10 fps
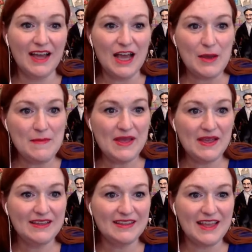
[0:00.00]
um,
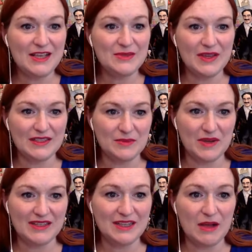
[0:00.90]
thanks. We got some
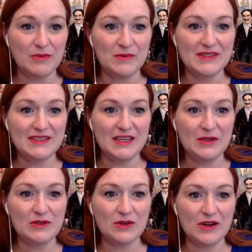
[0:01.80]
nice compliments. Thank
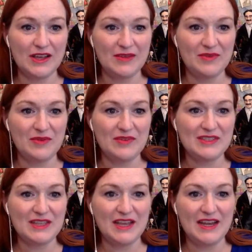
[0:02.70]
you, Gloria and One
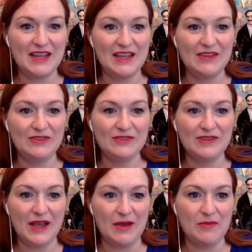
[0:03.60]
Witch Lady.
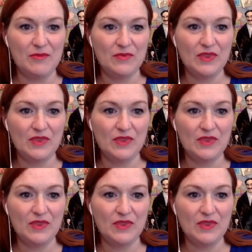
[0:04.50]
Um,